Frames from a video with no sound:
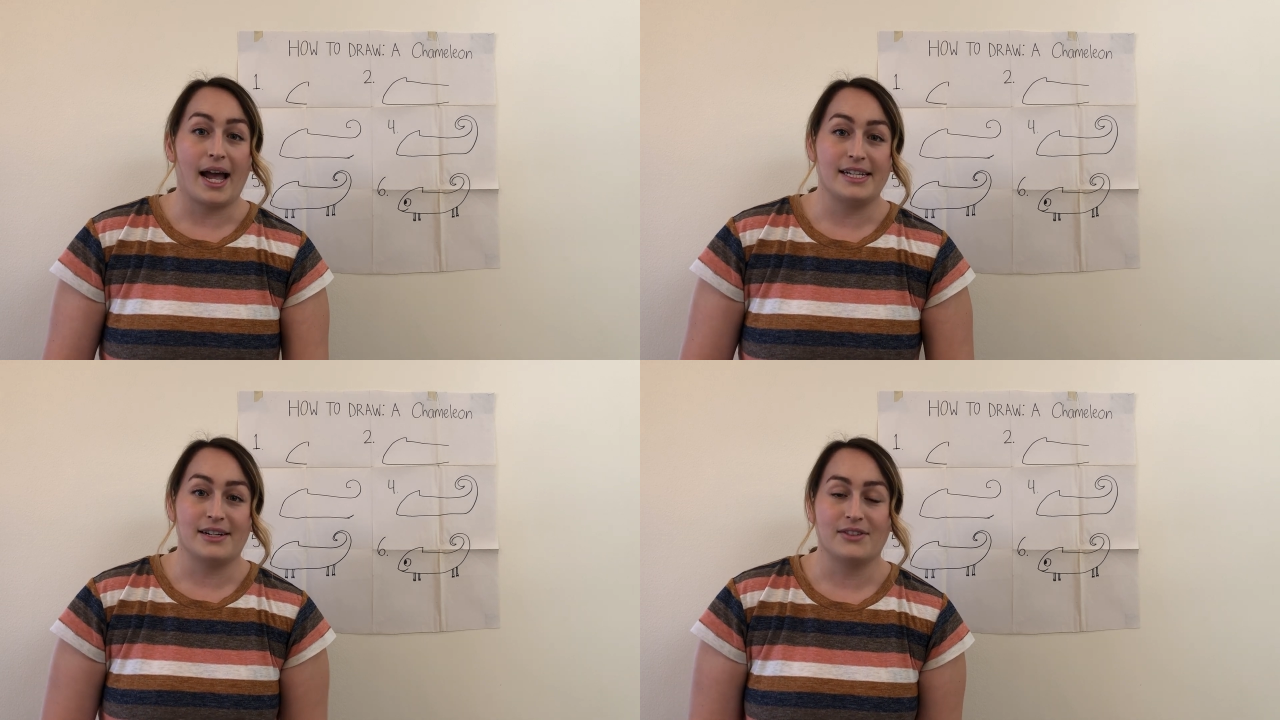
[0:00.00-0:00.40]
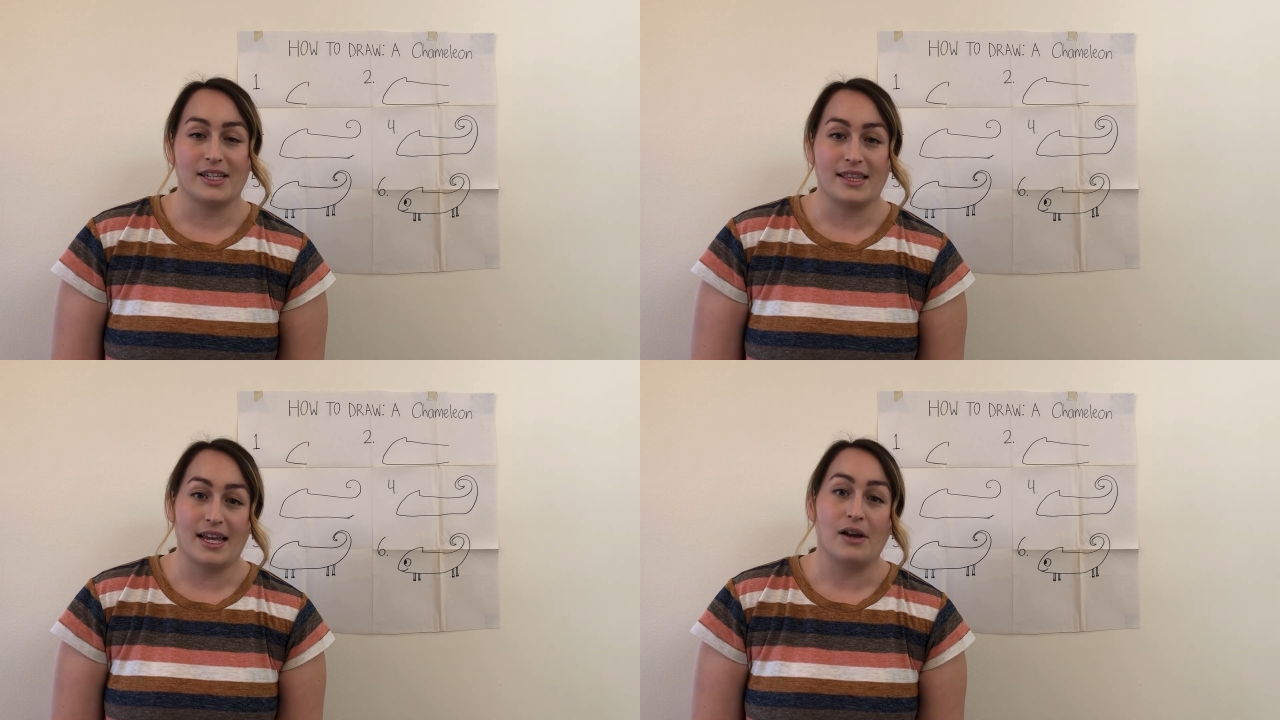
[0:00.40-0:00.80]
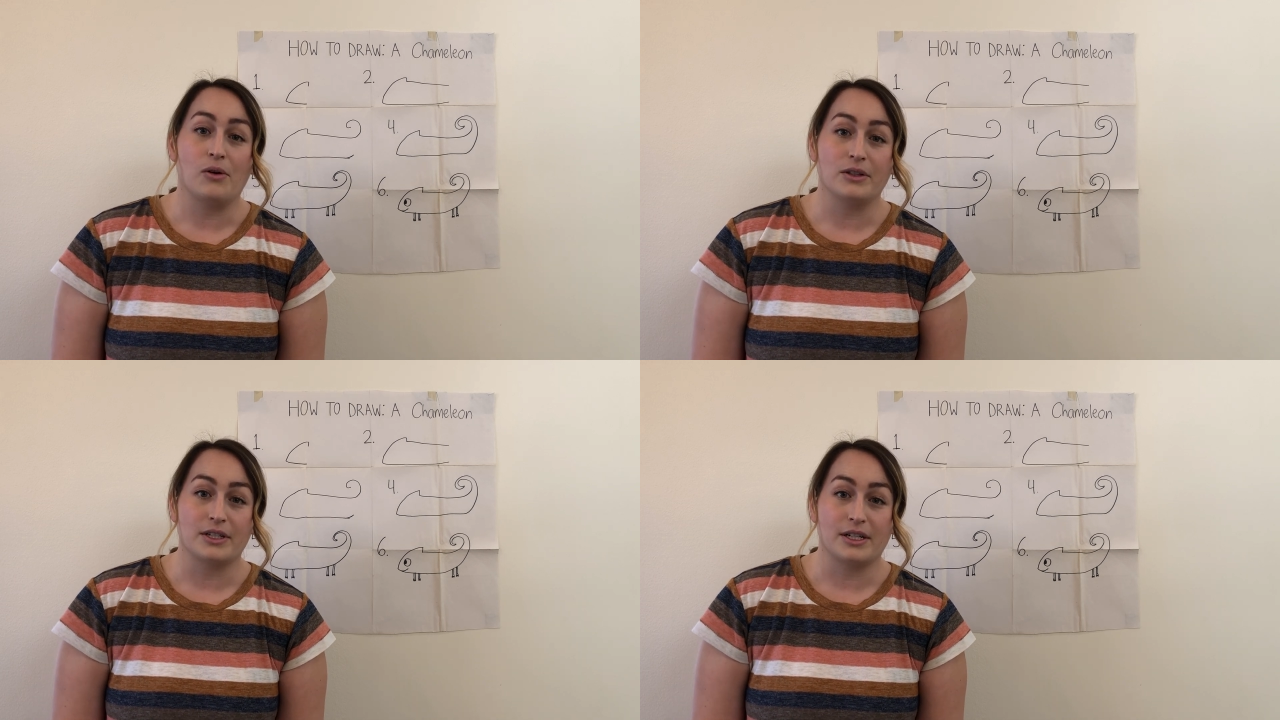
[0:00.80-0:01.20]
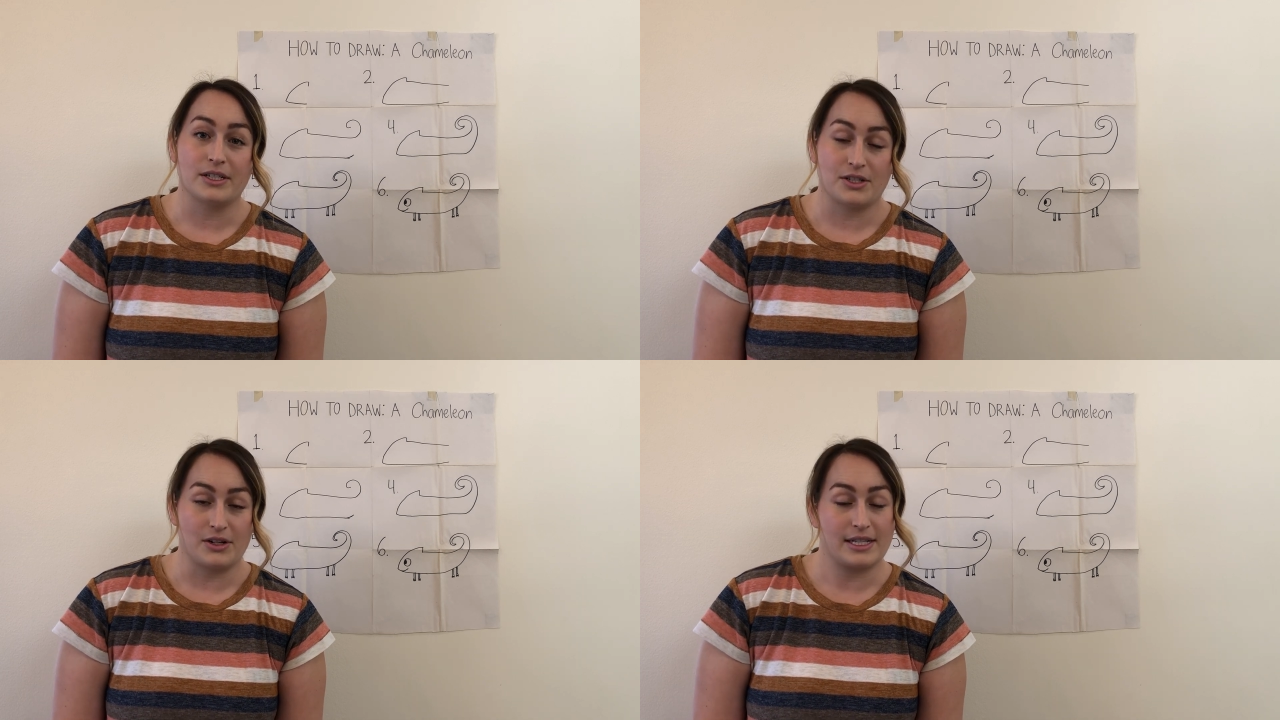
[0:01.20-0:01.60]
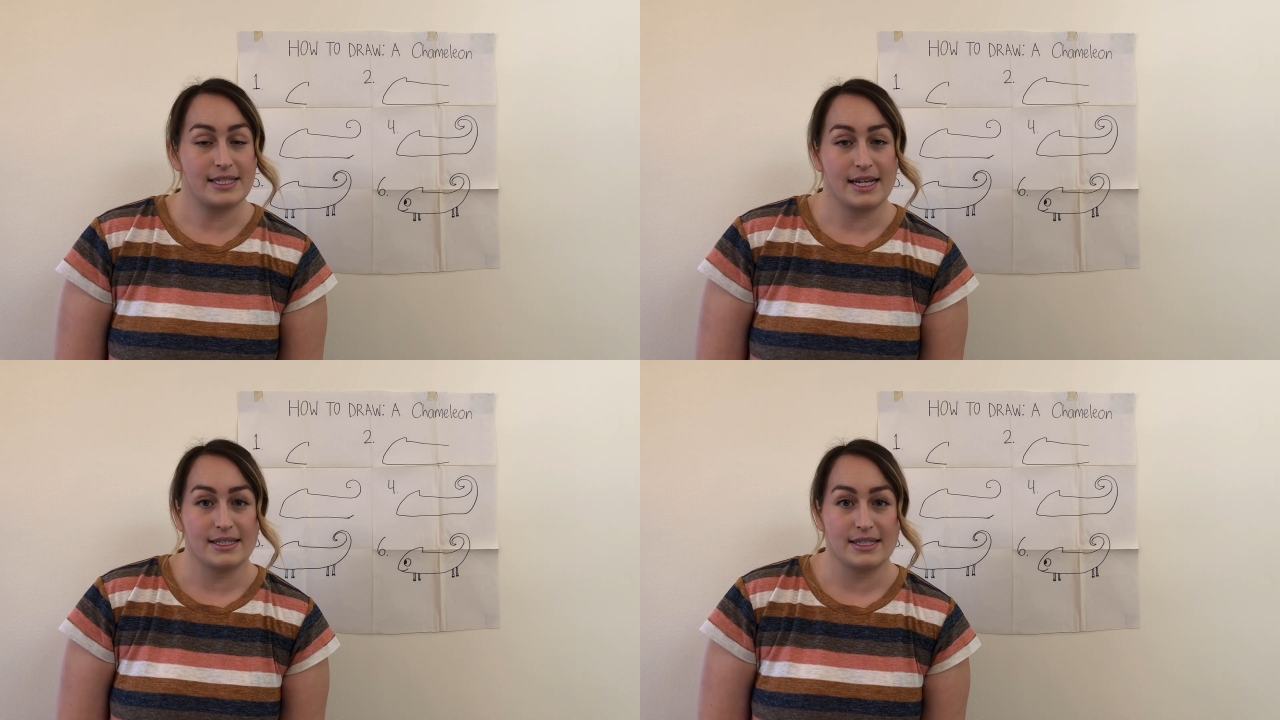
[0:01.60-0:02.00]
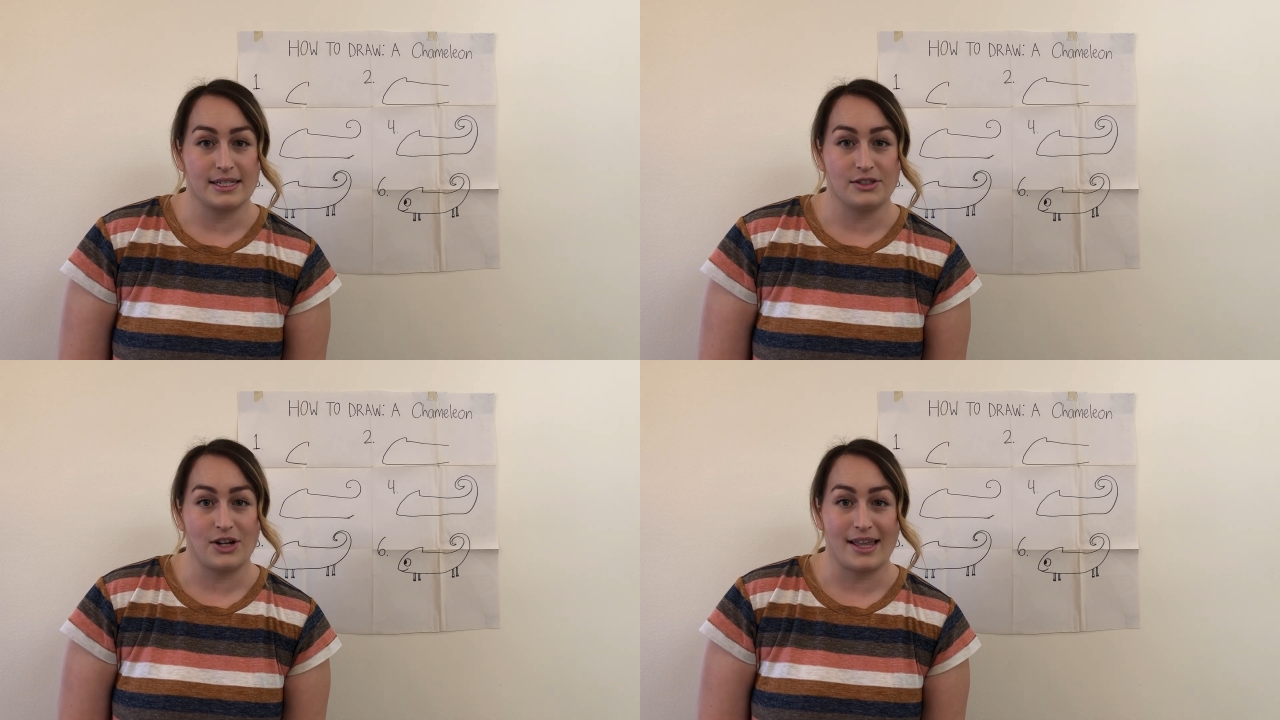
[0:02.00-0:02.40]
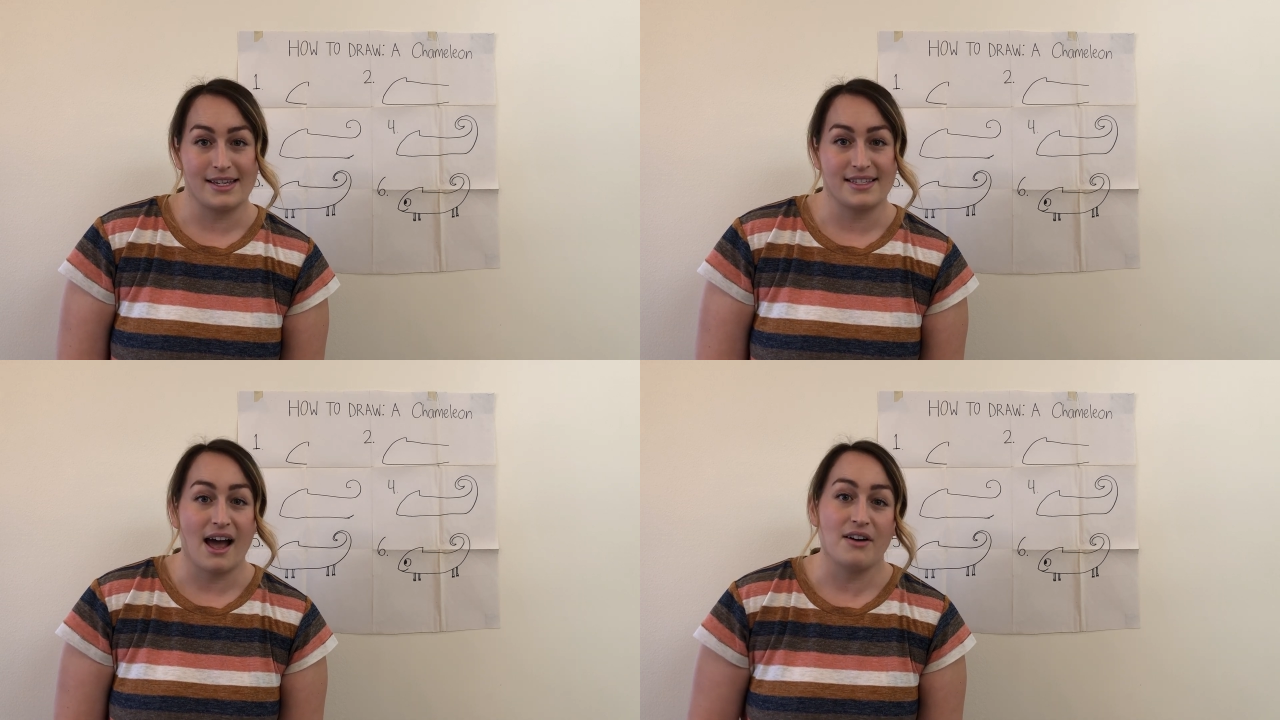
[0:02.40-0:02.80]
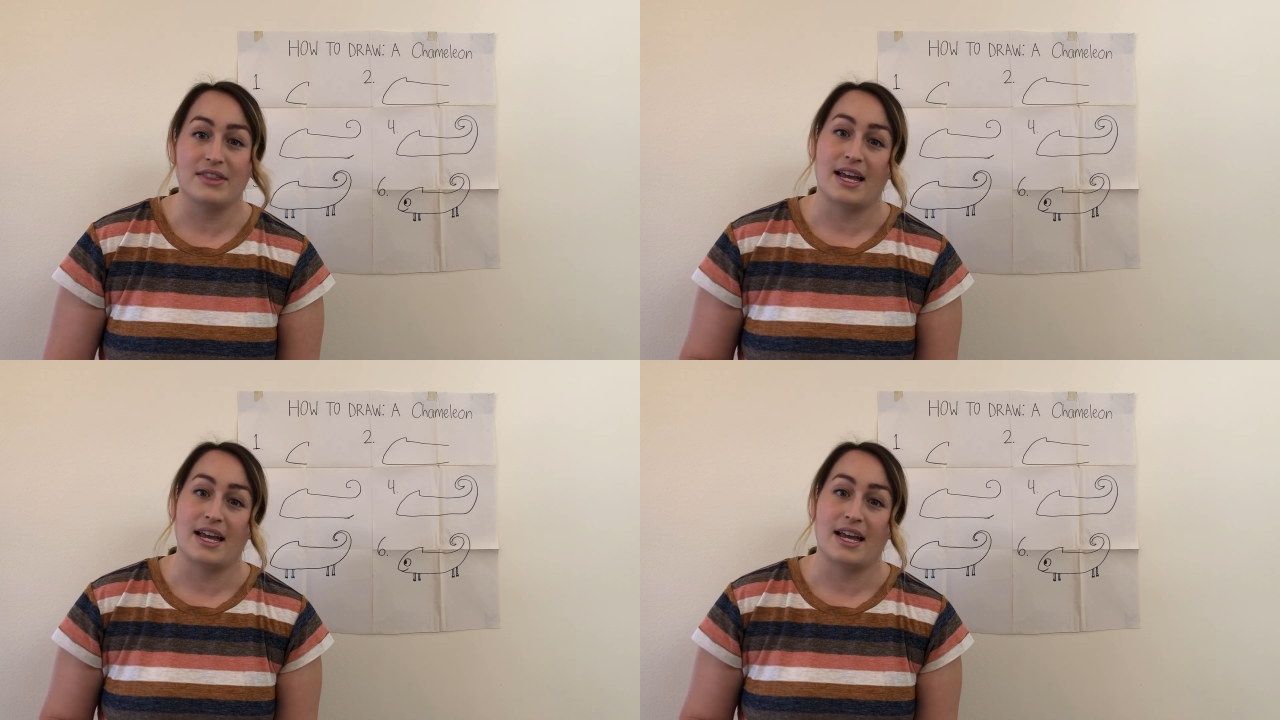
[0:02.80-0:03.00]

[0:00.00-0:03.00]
I definitely think older students can still try this out.